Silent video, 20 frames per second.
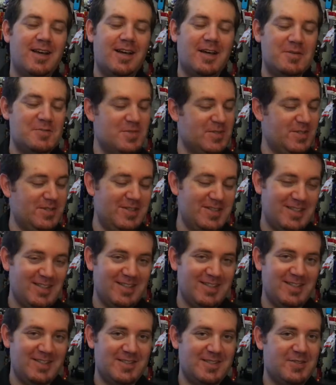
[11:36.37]
I'm sorry,
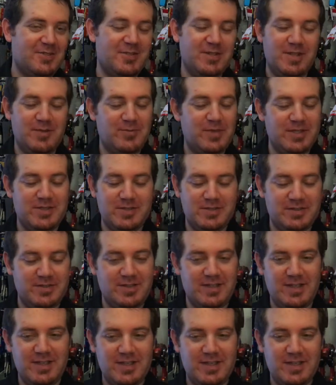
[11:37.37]
this is going on way too long.